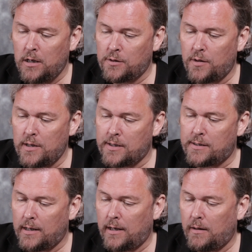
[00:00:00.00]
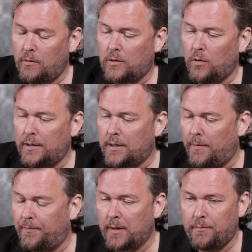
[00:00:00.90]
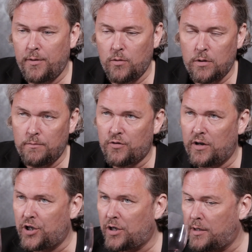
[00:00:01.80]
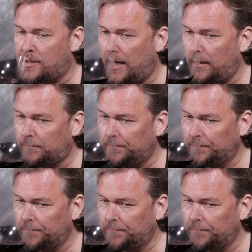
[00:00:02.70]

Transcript: So this is, uh, I would call it a pure traditional style